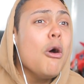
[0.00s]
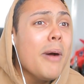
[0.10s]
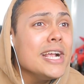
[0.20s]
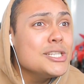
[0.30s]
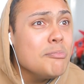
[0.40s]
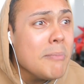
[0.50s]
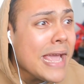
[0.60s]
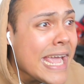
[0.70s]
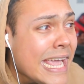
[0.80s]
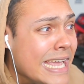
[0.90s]
always
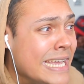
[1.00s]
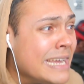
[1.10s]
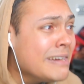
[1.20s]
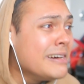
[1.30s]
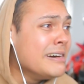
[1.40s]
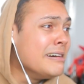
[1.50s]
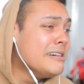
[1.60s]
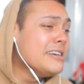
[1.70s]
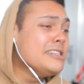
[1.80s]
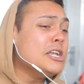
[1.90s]
me?
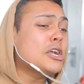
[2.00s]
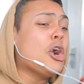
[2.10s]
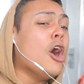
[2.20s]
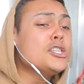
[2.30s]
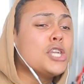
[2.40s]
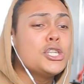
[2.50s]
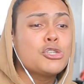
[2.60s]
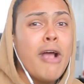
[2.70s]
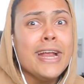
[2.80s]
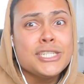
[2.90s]
The
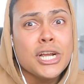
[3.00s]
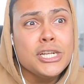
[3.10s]
concentration